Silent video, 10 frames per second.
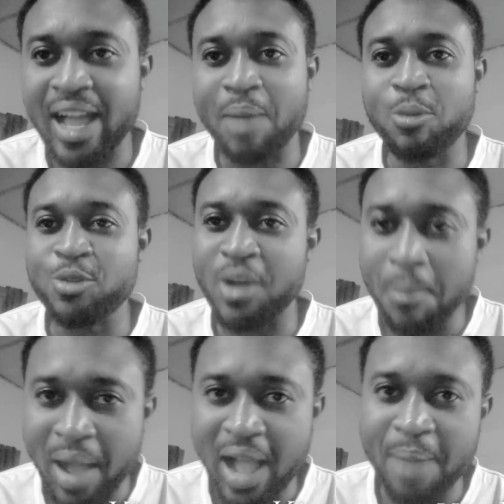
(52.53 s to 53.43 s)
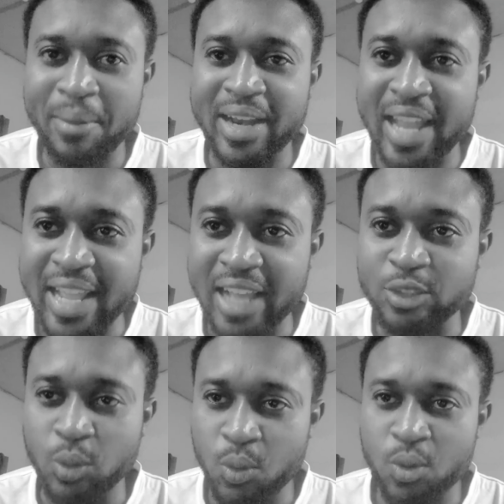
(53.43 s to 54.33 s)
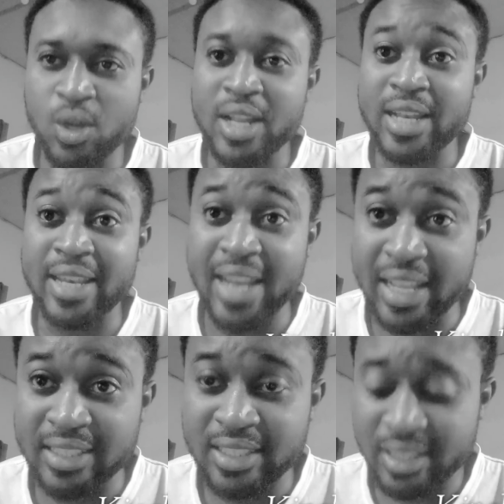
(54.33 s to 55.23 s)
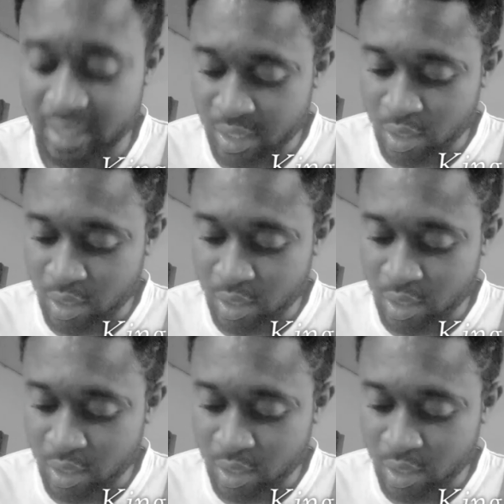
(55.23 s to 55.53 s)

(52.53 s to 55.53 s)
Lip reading: Abudiaba, I'm a liar. So let's